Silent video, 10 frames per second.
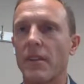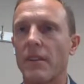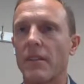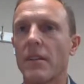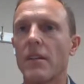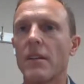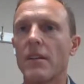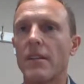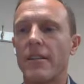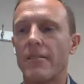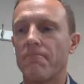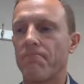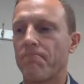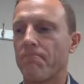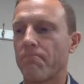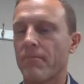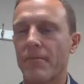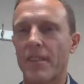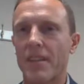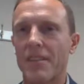And
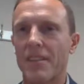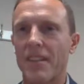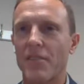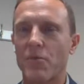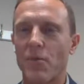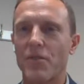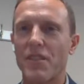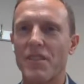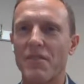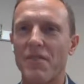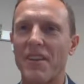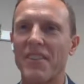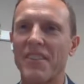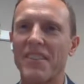I think that's where it's easy to fail.